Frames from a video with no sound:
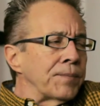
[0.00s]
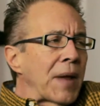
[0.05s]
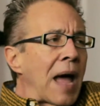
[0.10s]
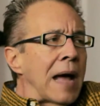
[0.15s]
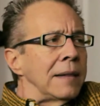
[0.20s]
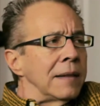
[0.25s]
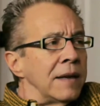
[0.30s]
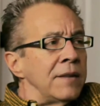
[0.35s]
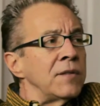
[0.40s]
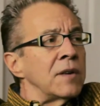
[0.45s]
I
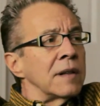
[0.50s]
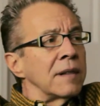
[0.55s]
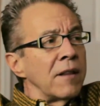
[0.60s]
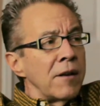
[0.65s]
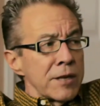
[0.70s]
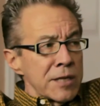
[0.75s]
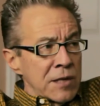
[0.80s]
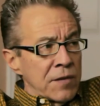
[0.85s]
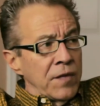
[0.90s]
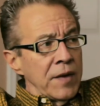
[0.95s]
lived in
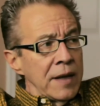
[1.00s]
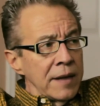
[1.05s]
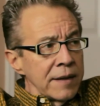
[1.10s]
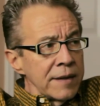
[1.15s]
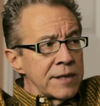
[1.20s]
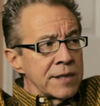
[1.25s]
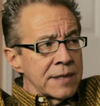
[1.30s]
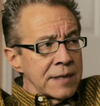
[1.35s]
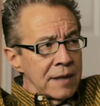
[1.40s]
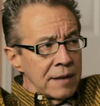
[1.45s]
Los
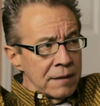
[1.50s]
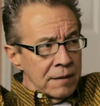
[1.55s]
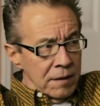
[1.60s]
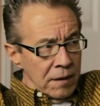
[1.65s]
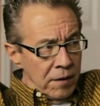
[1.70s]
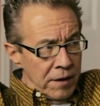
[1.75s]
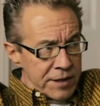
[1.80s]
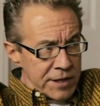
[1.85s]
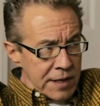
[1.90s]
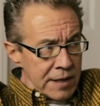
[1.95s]
Feliz in
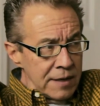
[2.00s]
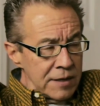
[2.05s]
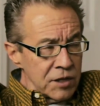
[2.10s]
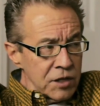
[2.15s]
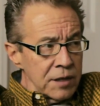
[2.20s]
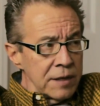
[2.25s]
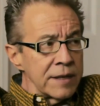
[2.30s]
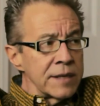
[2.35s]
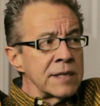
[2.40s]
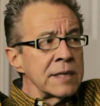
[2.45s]
Los
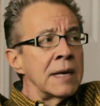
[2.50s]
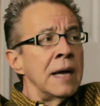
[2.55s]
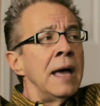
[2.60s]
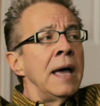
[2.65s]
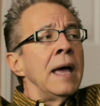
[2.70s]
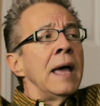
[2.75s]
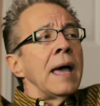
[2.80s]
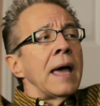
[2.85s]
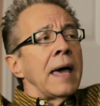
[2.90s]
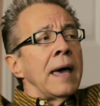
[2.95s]
Angeles,
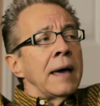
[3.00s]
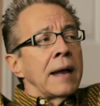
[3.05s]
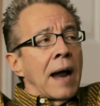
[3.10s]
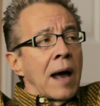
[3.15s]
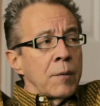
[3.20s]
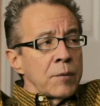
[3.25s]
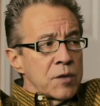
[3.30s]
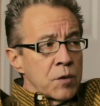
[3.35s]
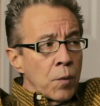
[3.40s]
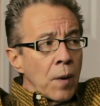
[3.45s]
and I
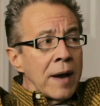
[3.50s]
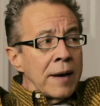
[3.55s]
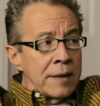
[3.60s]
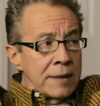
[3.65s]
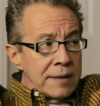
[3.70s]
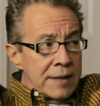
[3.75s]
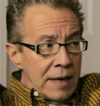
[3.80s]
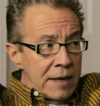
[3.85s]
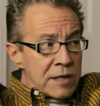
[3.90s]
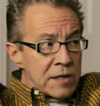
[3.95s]
was writing
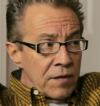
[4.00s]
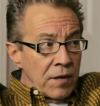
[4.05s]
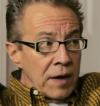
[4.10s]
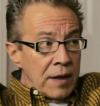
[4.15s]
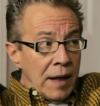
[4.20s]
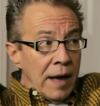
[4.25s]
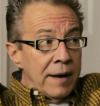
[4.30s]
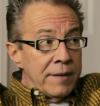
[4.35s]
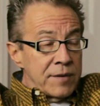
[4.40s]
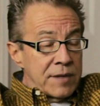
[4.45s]
Days of Our
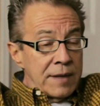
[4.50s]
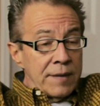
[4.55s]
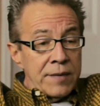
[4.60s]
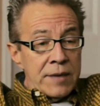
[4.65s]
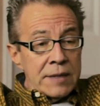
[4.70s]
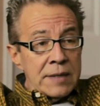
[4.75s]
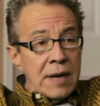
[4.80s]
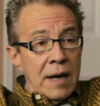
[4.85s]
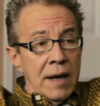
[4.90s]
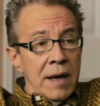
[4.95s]
Lives at the
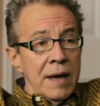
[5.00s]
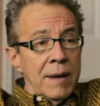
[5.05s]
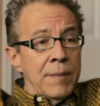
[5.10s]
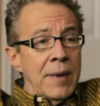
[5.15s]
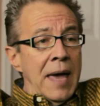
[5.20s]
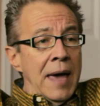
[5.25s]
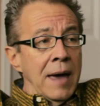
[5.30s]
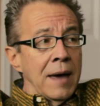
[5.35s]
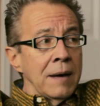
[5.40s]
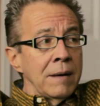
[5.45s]
time,
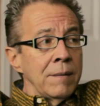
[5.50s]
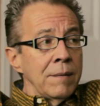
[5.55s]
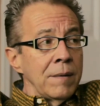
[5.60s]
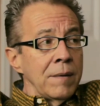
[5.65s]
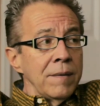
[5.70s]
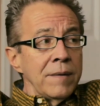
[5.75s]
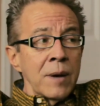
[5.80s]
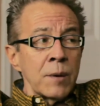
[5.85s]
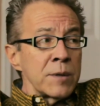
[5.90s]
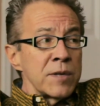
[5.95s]
and
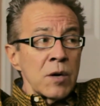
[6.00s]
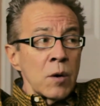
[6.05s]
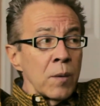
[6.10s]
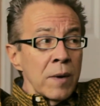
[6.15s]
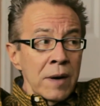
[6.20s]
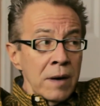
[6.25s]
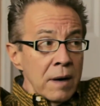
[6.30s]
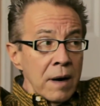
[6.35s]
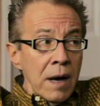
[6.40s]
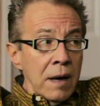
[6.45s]
there was no
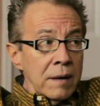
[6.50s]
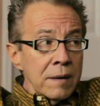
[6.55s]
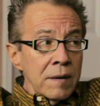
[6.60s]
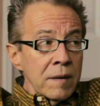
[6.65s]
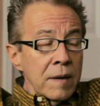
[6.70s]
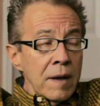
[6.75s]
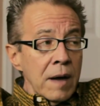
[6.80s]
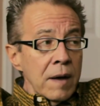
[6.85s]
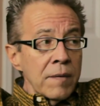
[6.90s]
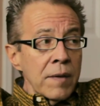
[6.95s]
internet.
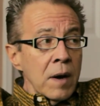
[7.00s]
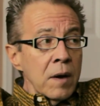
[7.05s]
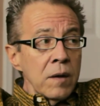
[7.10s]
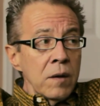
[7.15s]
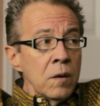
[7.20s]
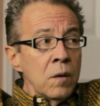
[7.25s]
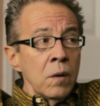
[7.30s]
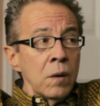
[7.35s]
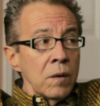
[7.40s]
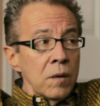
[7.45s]

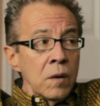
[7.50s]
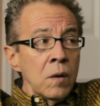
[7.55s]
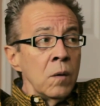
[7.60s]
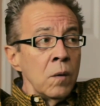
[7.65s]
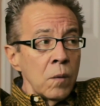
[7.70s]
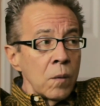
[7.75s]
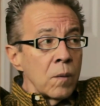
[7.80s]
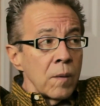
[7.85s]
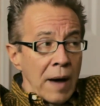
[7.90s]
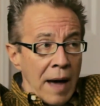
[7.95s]

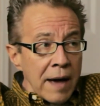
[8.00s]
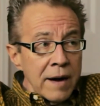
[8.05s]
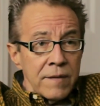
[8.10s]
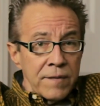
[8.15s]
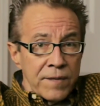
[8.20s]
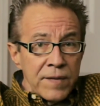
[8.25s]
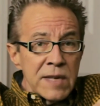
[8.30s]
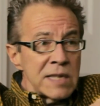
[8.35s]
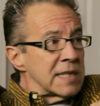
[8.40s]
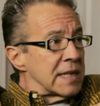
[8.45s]
You had to
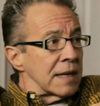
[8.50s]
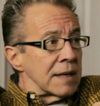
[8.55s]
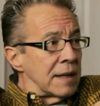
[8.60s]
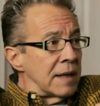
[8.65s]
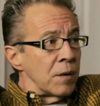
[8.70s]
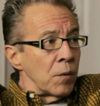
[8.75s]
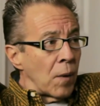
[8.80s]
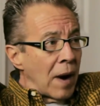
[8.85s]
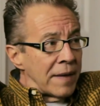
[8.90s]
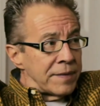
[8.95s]

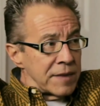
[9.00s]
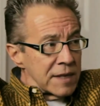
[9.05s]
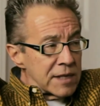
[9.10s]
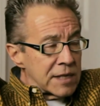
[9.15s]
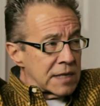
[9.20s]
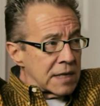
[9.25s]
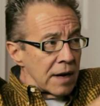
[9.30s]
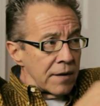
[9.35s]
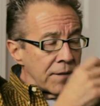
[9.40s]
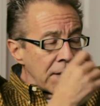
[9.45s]
physically write this
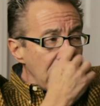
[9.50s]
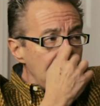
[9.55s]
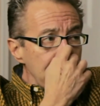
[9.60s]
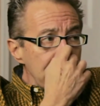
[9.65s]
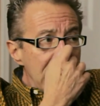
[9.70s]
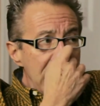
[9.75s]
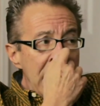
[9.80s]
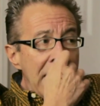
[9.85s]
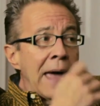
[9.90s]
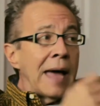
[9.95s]
stuff up
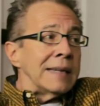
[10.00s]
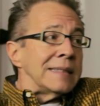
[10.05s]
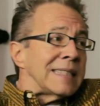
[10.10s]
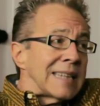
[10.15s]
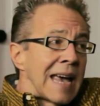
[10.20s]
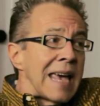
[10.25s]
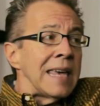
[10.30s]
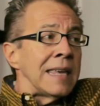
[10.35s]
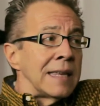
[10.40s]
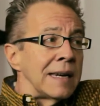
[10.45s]
and
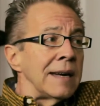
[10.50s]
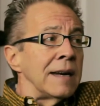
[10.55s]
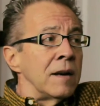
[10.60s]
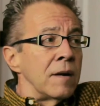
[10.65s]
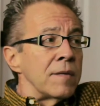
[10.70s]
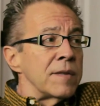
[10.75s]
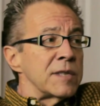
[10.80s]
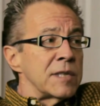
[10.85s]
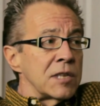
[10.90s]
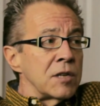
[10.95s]
take it
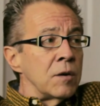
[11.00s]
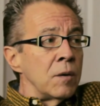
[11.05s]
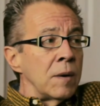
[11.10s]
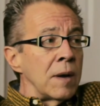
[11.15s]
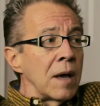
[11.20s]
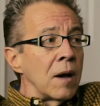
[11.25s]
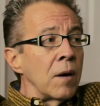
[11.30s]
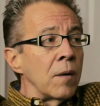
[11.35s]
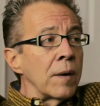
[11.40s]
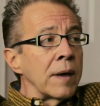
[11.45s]
into the
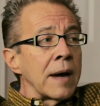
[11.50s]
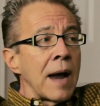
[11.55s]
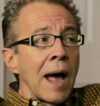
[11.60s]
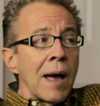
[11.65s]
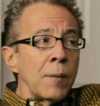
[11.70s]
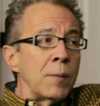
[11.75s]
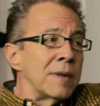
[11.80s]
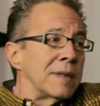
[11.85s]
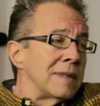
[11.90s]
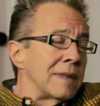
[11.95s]
studio, and
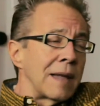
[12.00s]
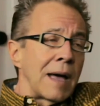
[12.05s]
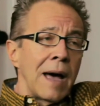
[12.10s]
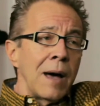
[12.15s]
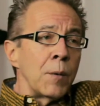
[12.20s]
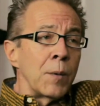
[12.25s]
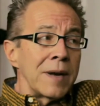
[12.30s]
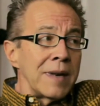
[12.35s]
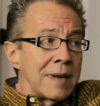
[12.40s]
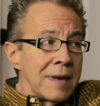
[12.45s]
I
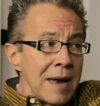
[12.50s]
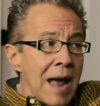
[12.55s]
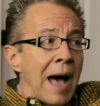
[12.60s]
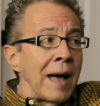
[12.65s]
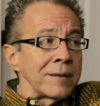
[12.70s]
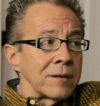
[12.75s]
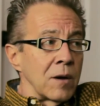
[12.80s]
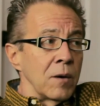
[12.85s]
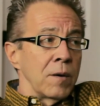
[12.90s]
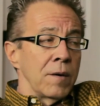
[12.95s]
would
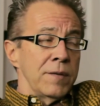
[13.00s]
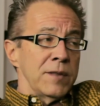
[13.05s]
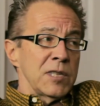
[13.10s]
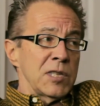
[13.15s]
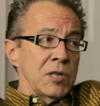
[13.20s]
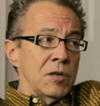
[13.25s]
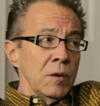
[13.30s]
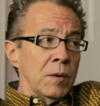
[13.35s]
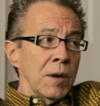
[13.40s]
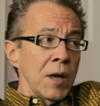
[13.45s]
not go to the
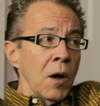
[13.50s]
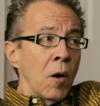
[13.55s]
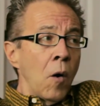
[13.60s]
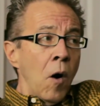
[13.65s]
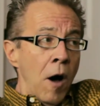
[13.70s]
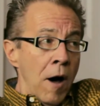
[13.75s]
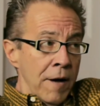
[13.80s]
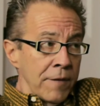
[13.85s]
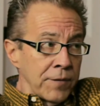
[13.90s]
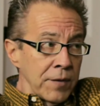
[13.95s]
studio
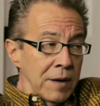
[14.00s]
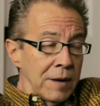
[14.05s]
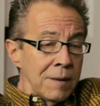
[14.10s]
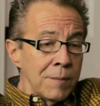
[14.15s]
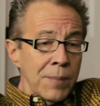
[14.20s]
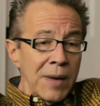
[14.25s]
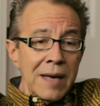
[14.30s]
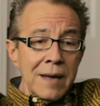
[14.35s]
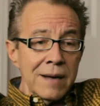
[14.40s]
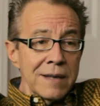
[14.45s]
often
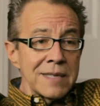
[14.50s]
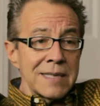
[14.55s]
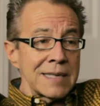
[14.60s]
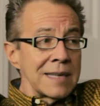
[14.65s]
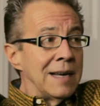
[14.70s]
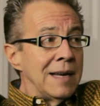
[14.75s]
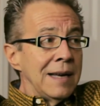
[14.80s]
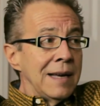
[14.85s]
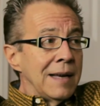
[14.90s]
because